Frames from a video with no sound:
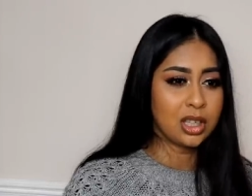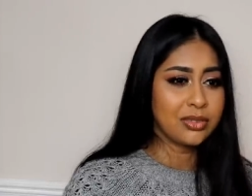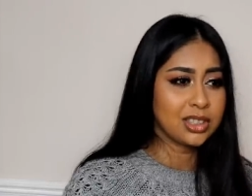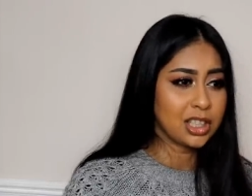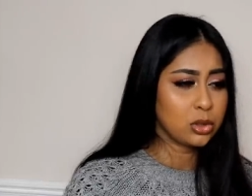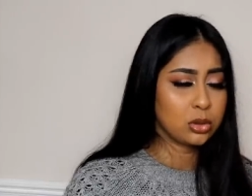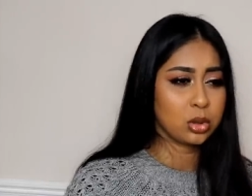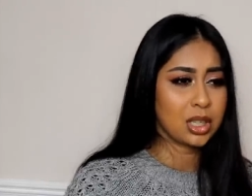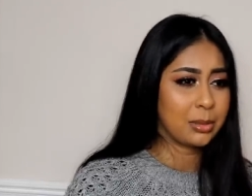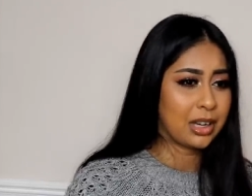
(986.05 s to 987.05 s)
The other day she was
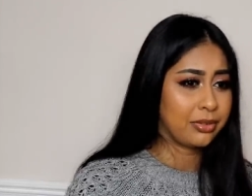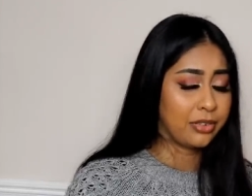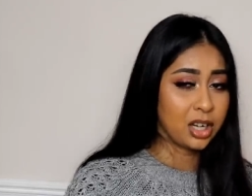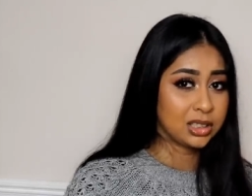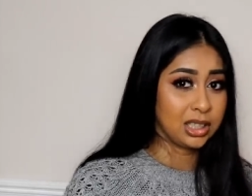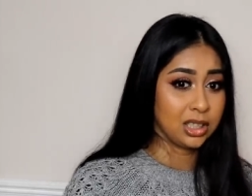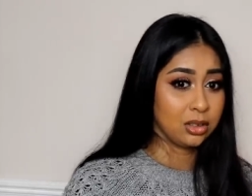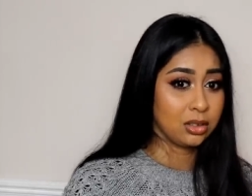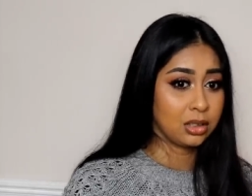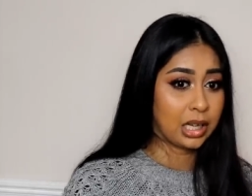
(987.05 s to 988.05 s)
talking about
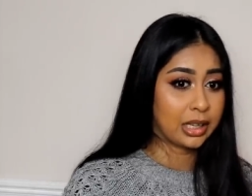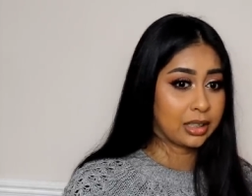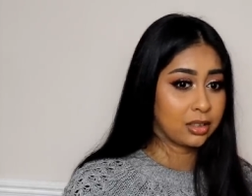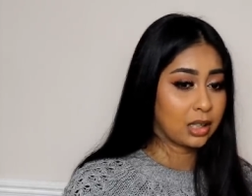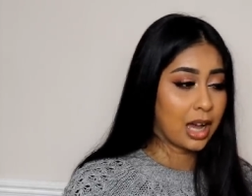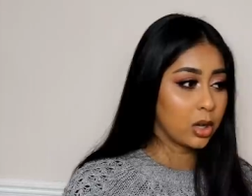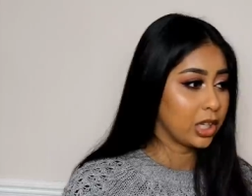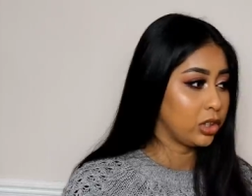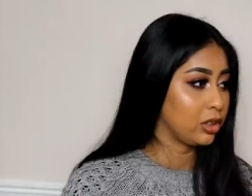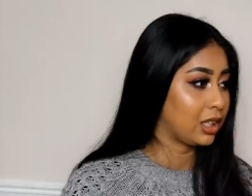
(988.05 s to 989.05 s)
farting. Like, how
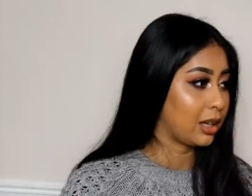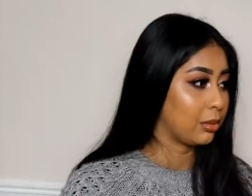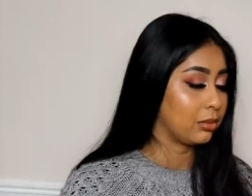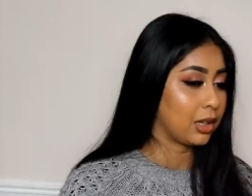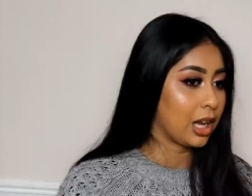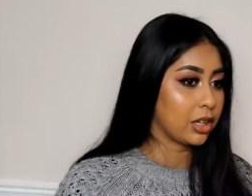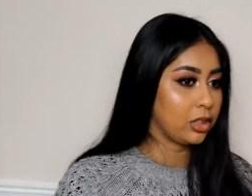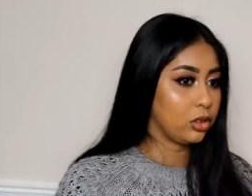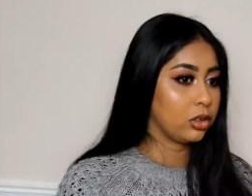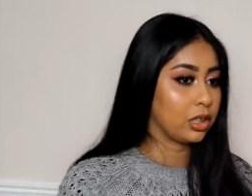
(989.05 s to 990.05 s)
can you get, how
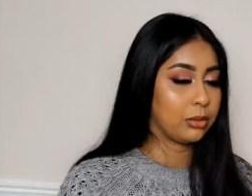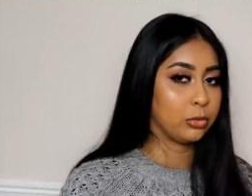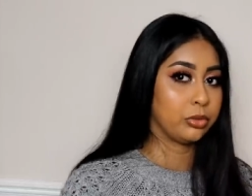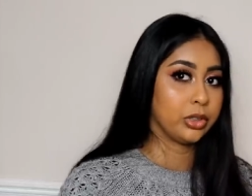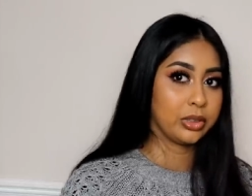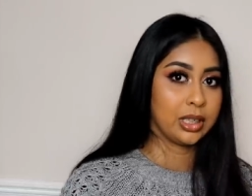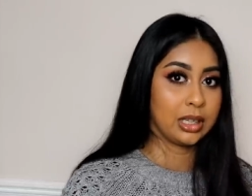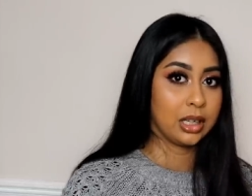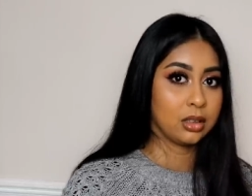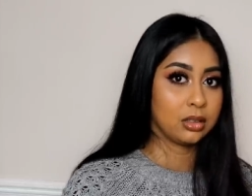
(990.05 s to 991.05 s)
can you not get more real than
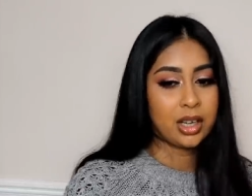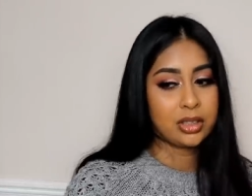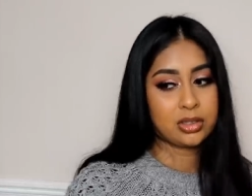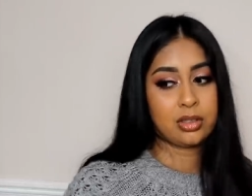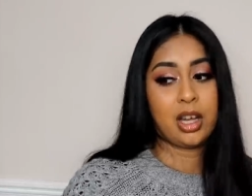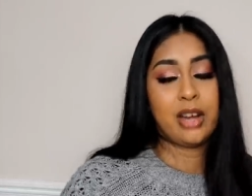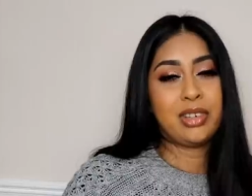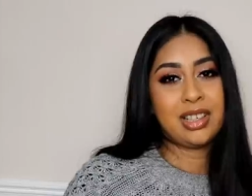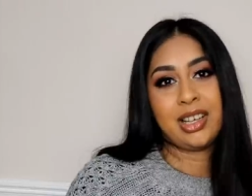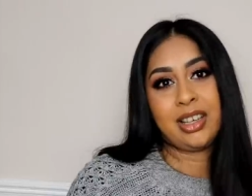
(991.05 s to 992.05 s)
that? I just know, I
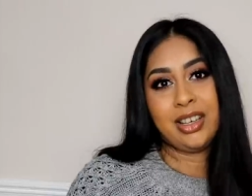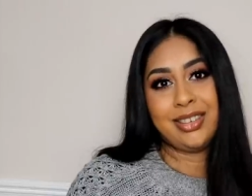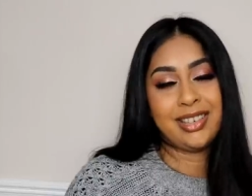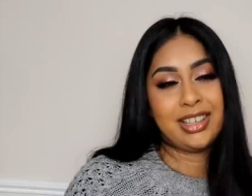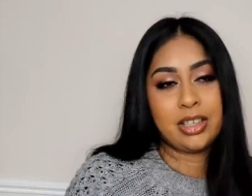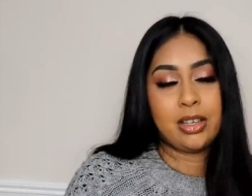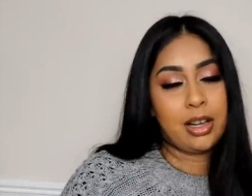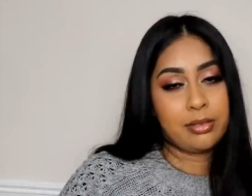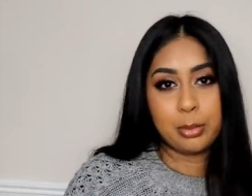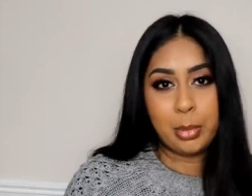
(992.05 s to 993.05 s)
really like her and I
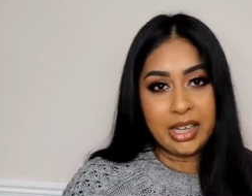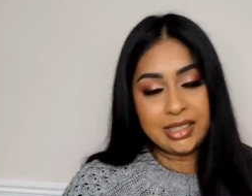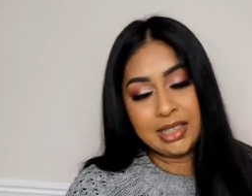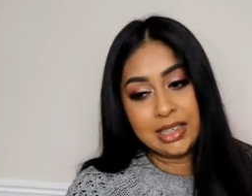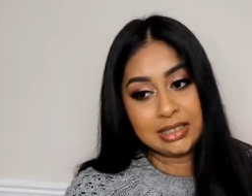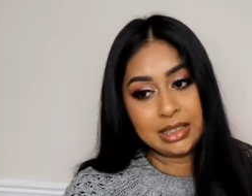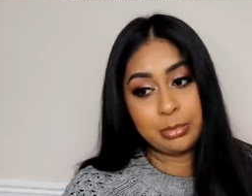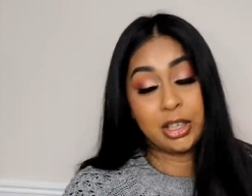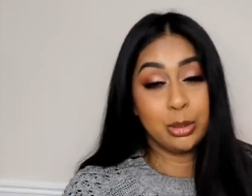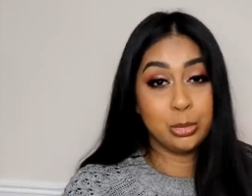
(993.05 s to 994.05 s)
love her personality,
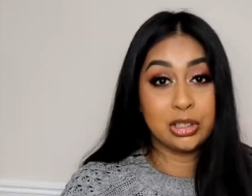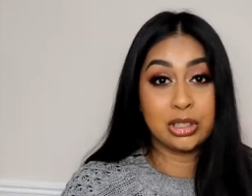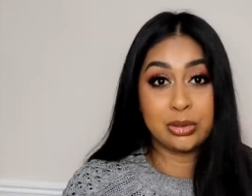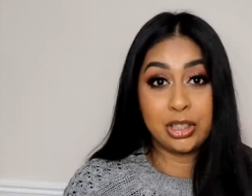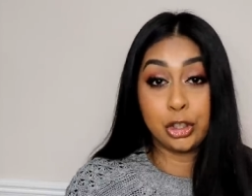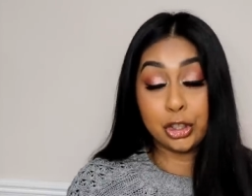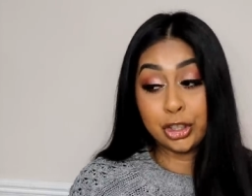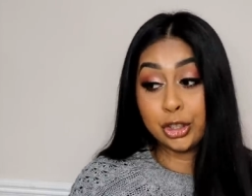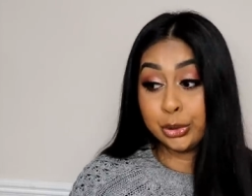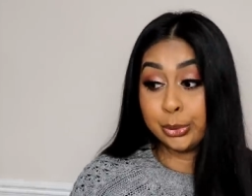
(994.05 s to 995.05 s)
but her music's really
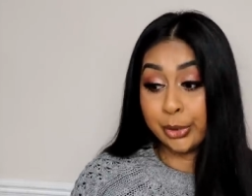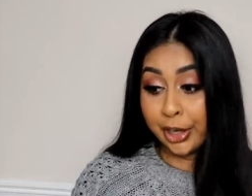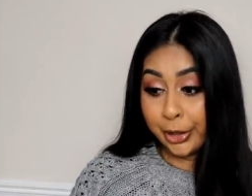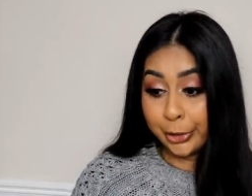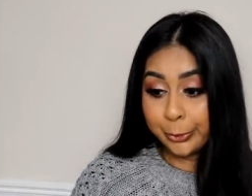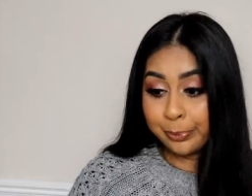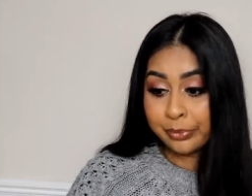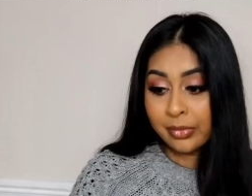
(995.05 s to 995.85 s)
good as well.